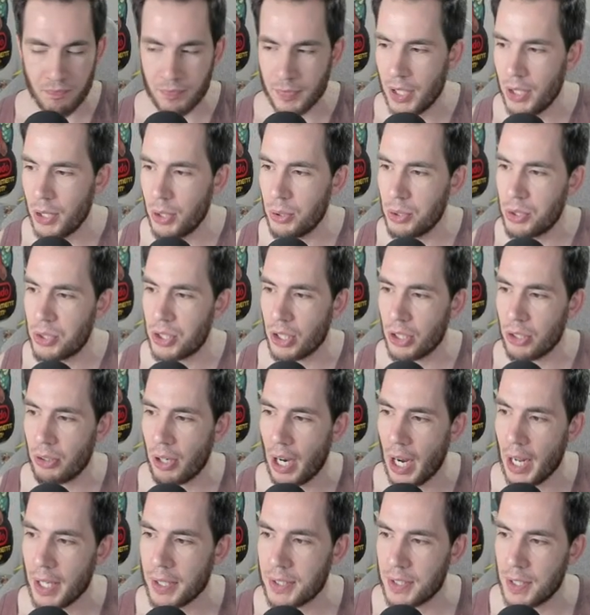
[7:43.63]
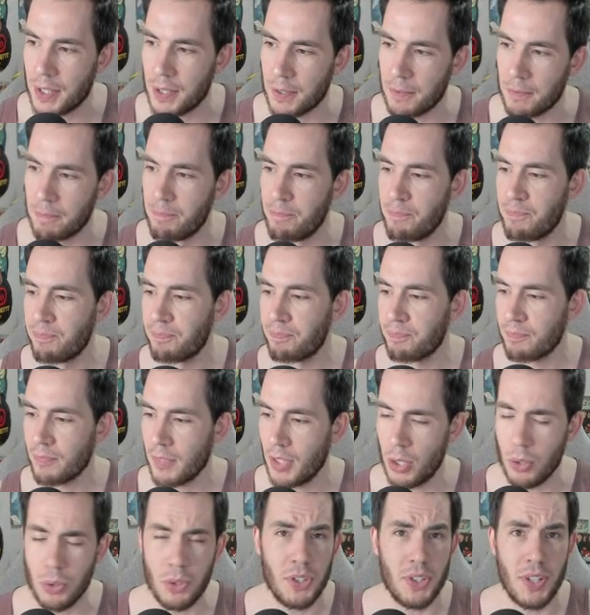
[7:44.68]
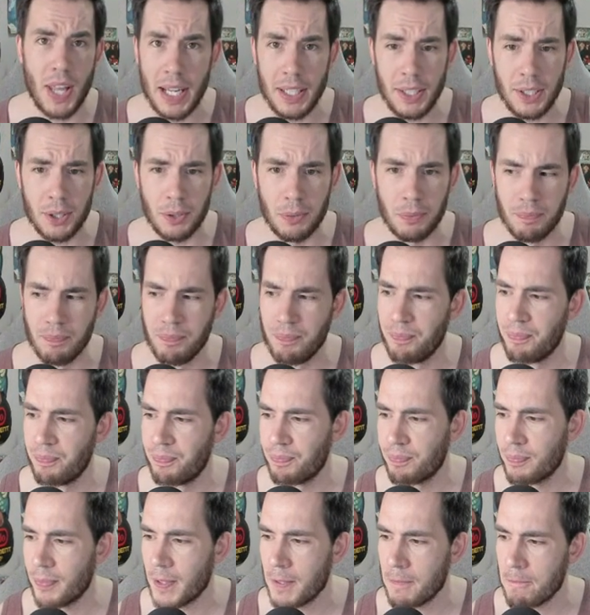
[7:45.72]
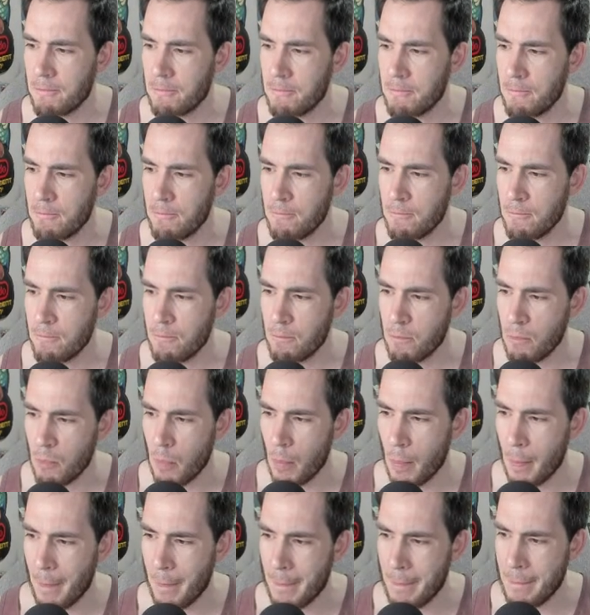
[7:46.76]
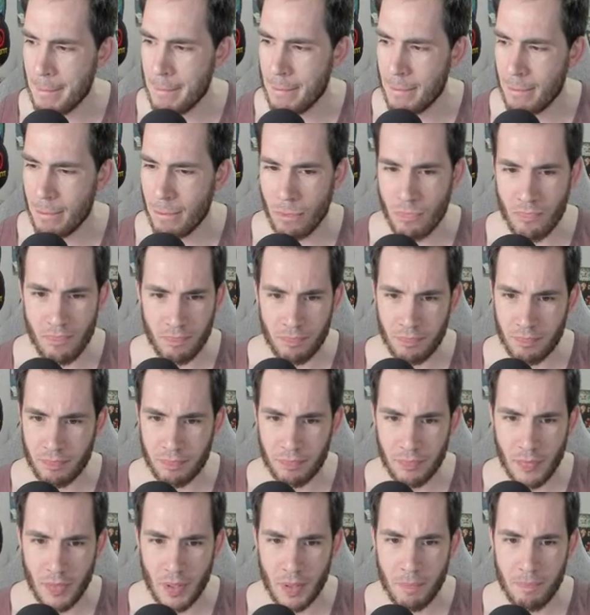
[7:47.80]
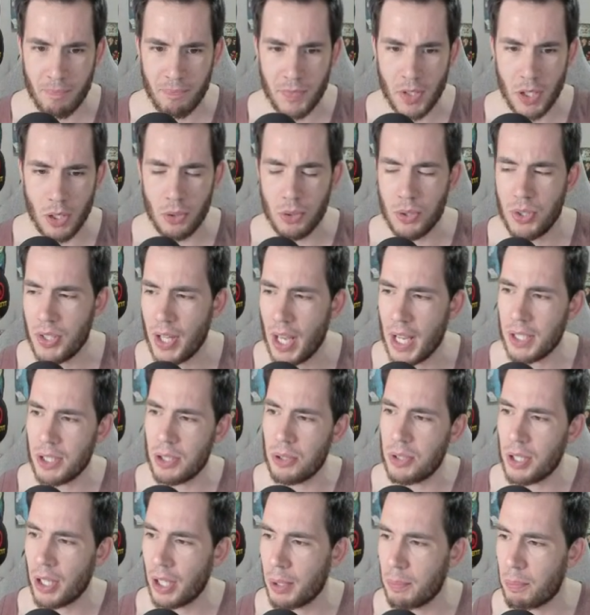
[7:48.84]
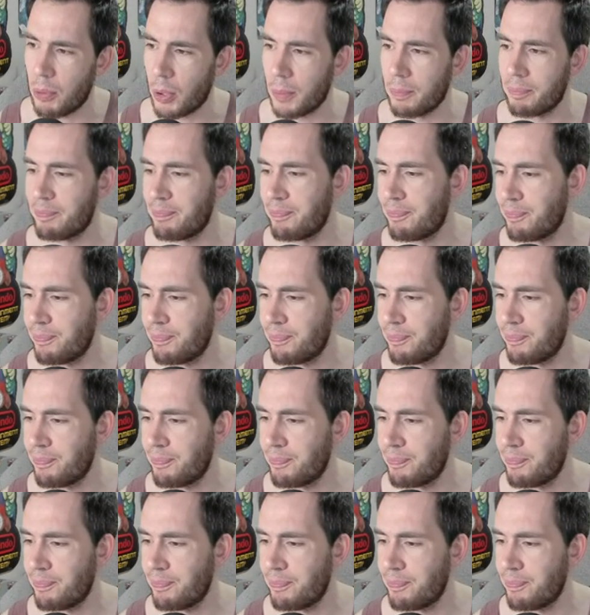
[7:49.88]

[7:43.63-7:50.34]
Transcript: Huge congrats and huge thank Next you. Lot. Twenty-four dollars. Huge thank you, Teleport.